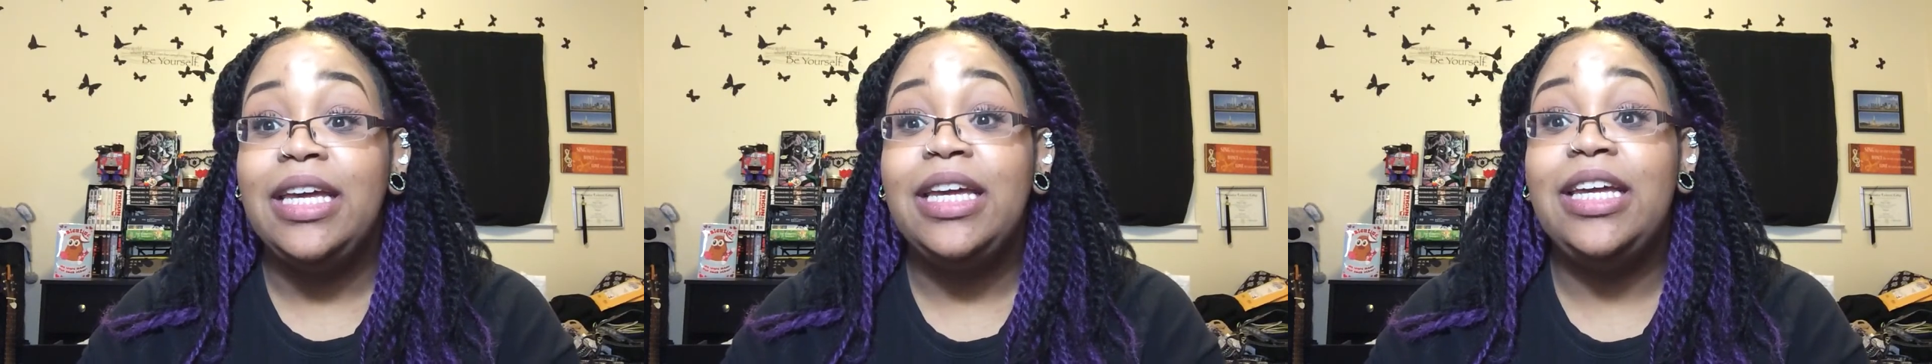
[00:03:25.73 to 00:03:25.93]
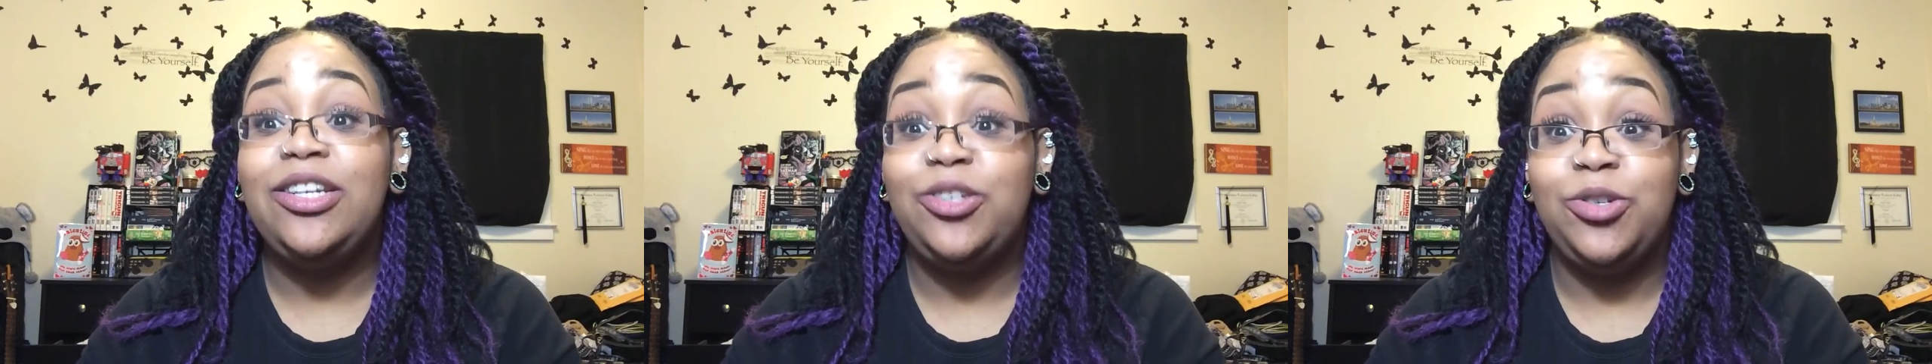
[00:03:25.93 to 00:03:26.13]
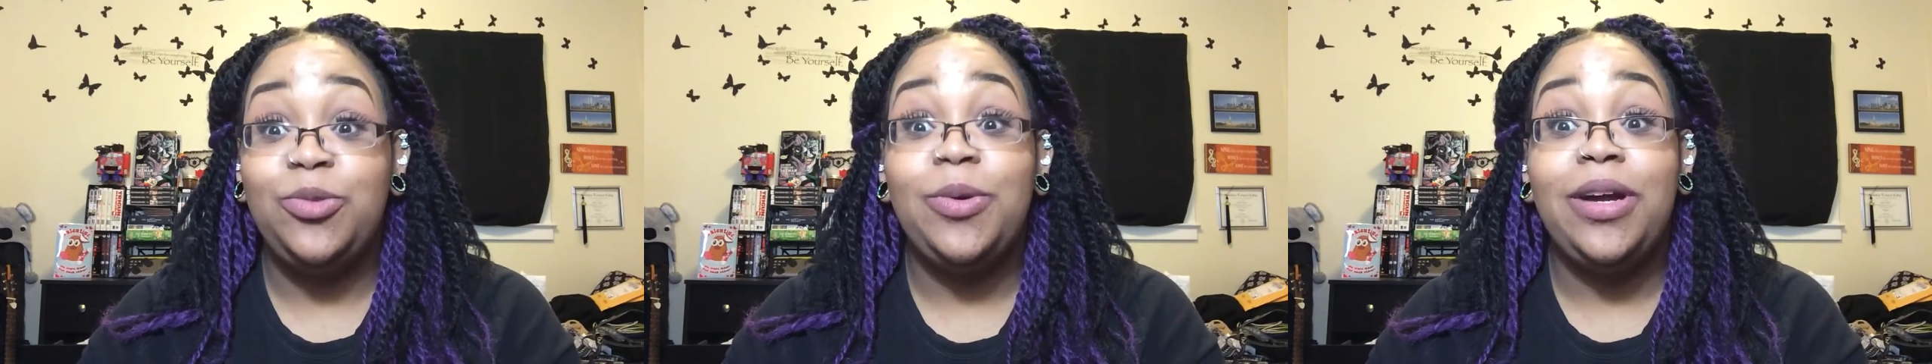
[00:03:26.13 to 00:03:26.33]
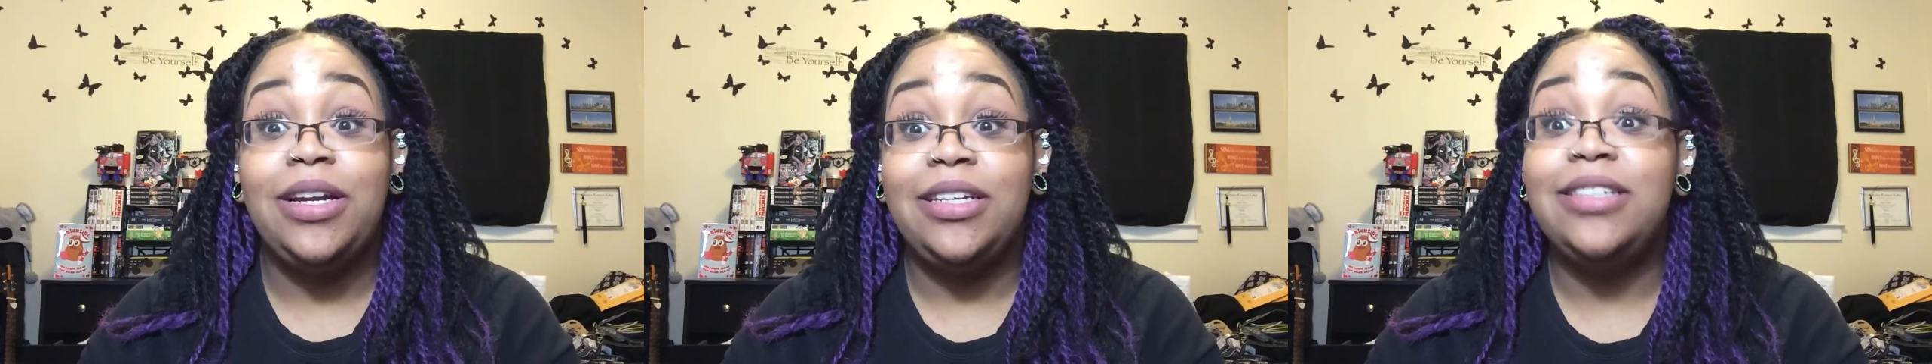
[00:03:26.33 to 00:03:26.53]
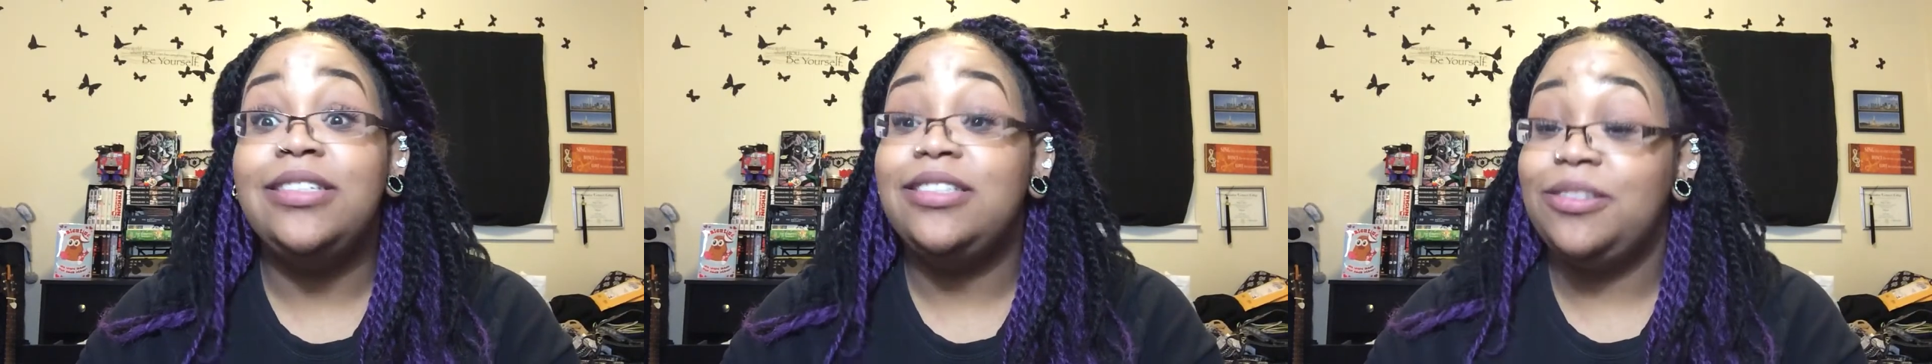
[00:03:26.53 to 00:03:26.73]
intertwined
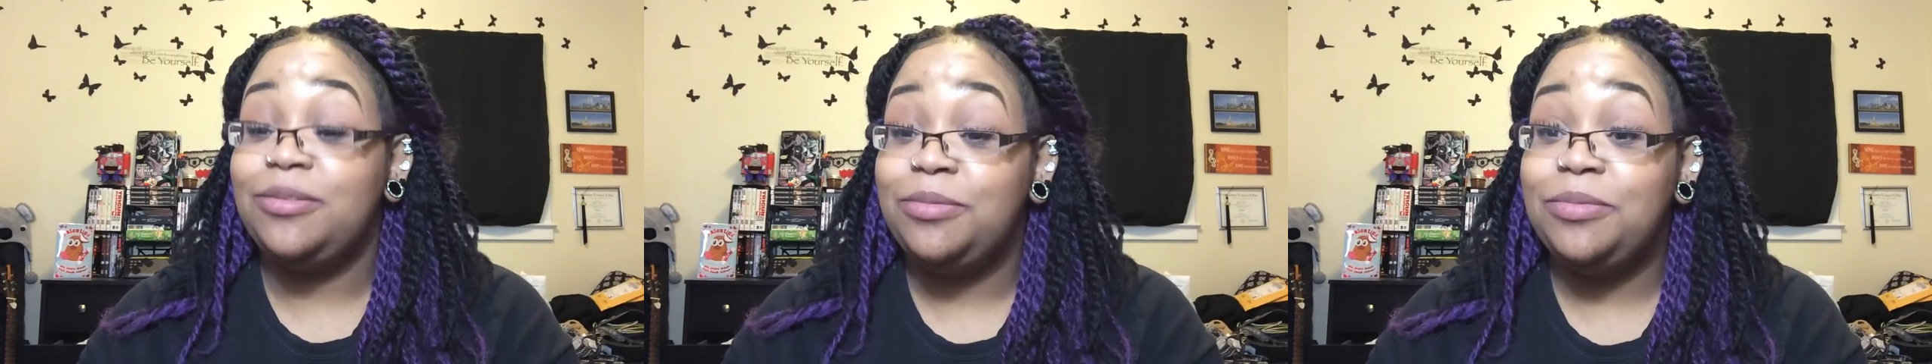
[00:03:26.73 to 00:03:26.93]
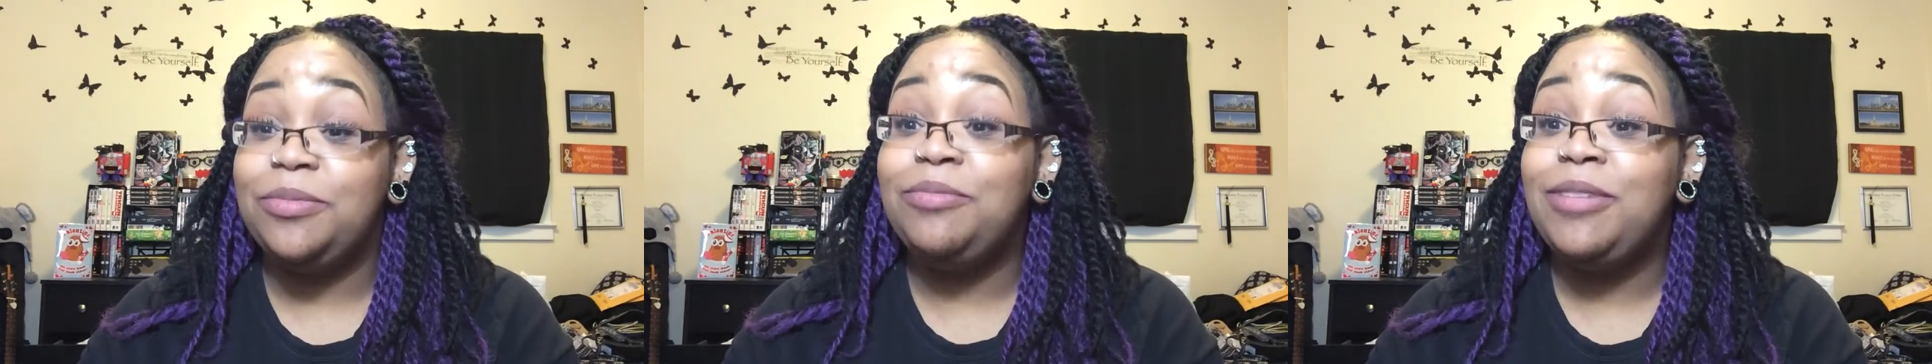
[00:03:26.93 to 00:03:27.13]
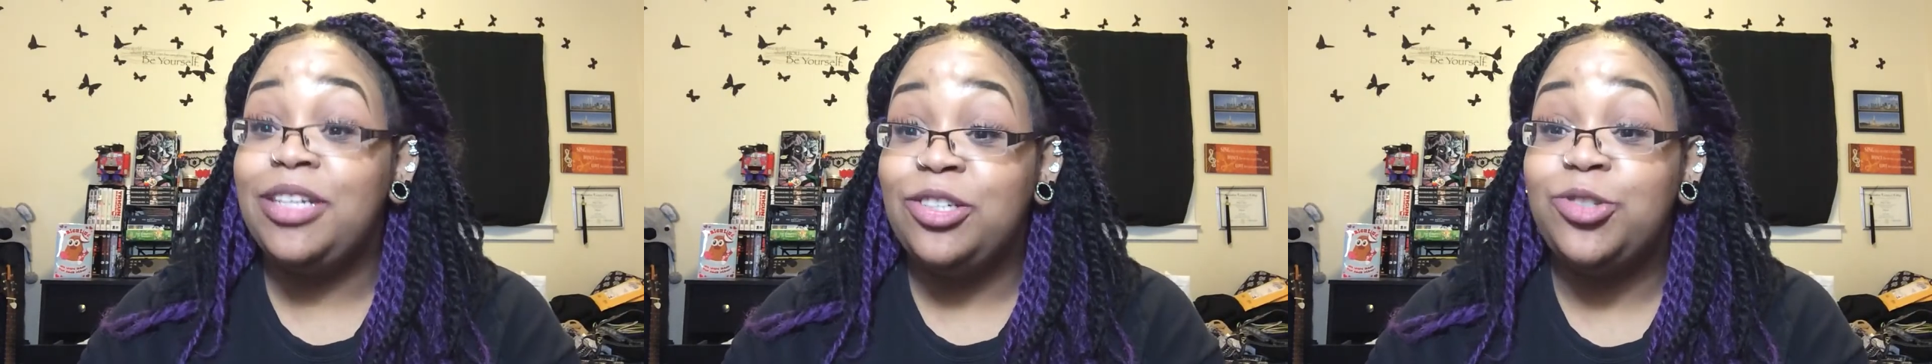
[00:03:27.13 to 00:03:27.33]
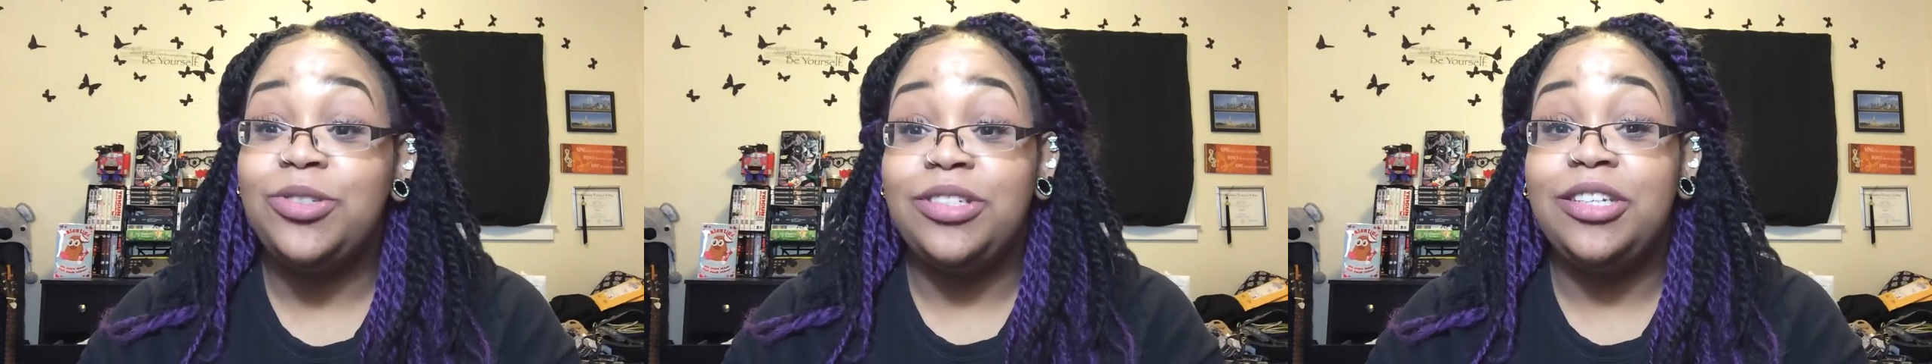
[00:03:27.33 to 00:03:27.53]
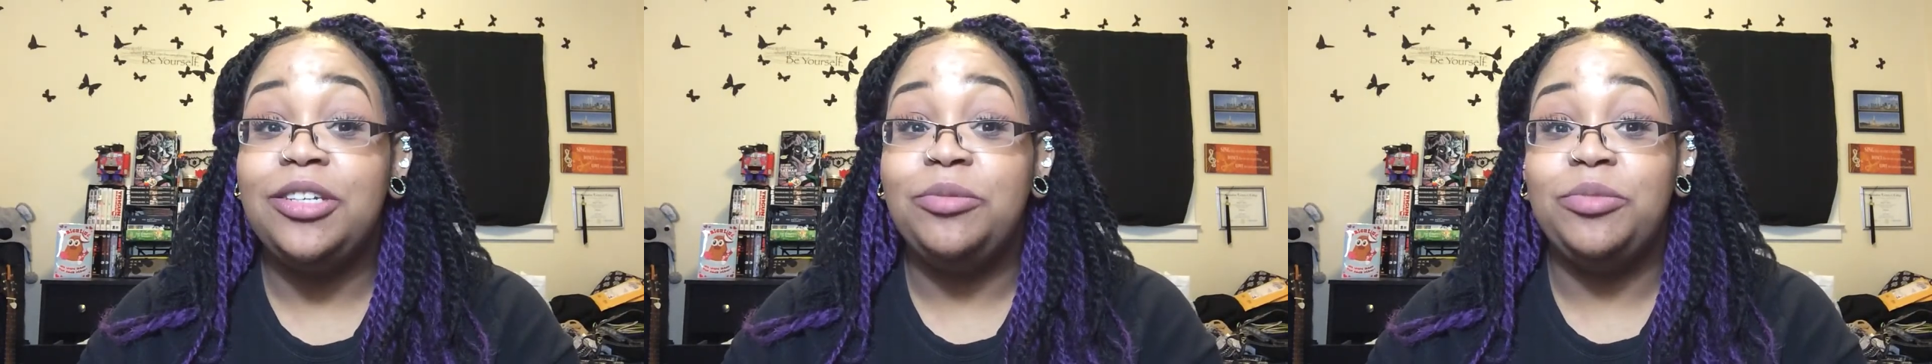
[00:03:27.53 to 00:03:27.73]
in some
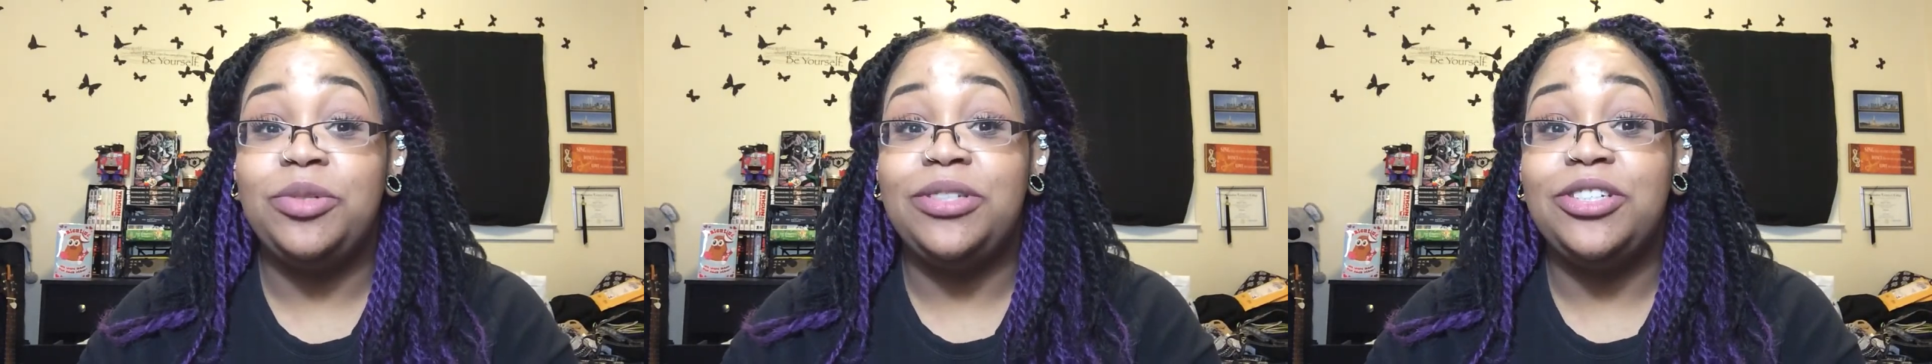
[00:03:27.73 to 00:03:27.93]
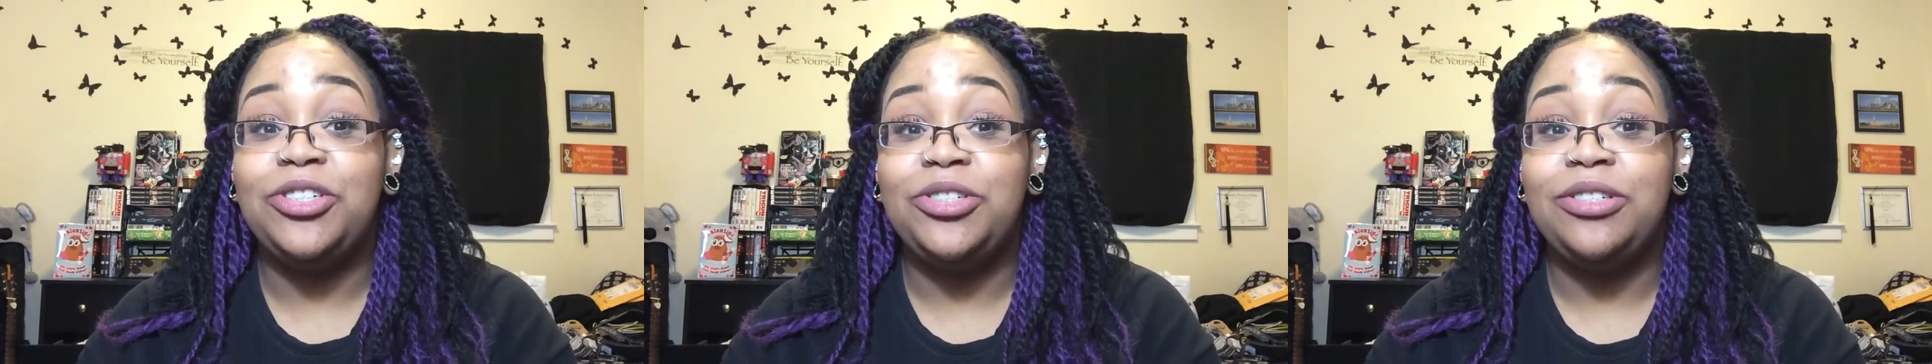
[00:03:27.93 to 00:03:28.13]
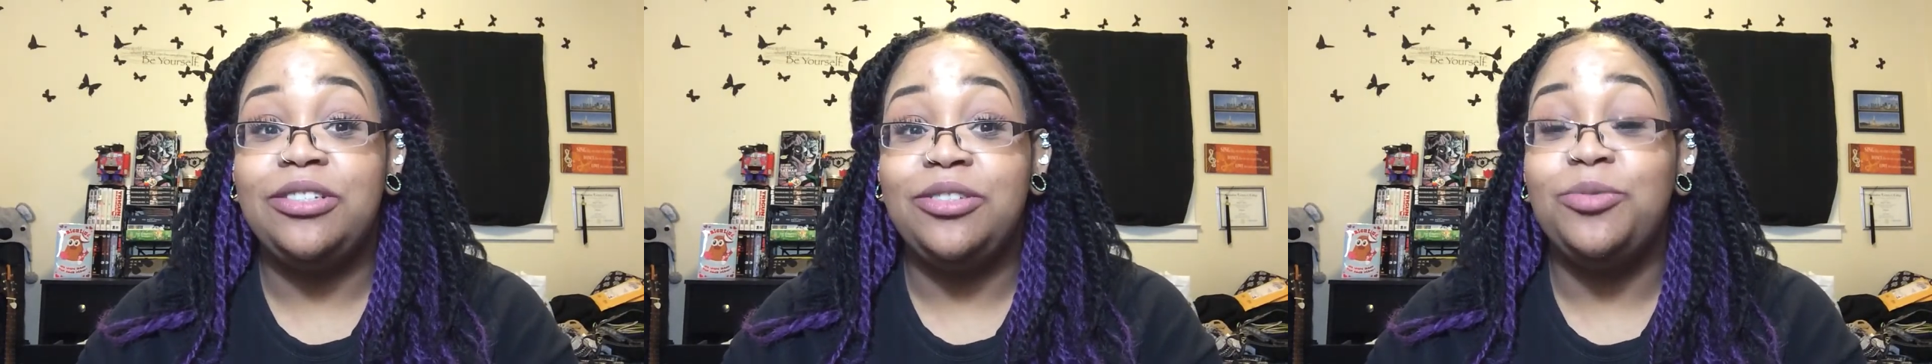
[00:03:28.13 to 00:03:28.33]
interesting positions